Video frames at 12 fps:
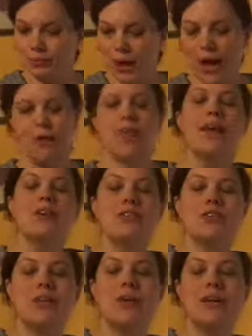wow,
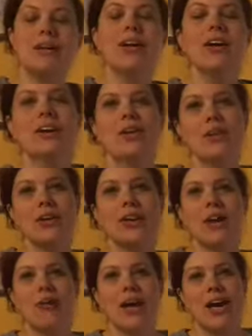sweeter, you can
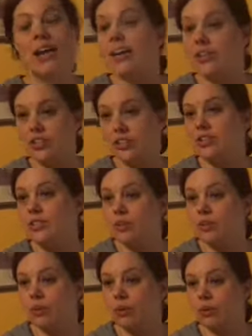go ahead and just use
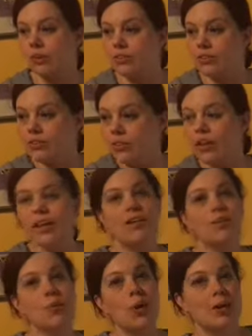oranges. If
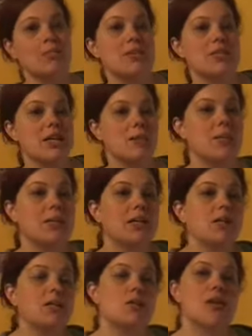you want to mix it up a little,
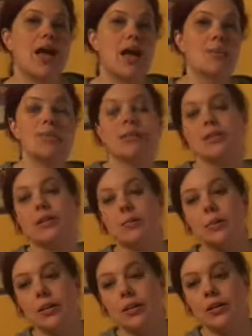you can absolutely
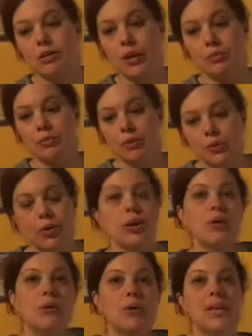put in grapefruit.
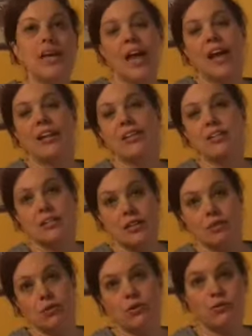Really, any
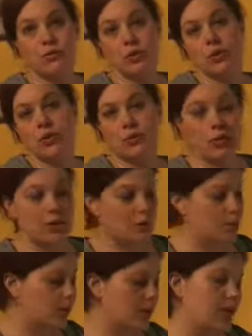citrus fruit is going to
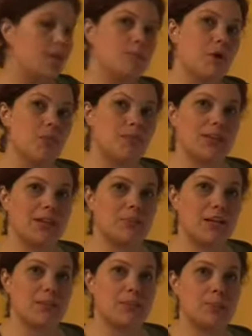work in a marmalade
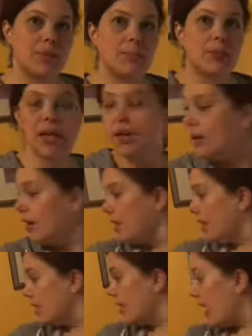recipe.
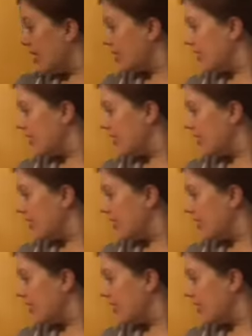The other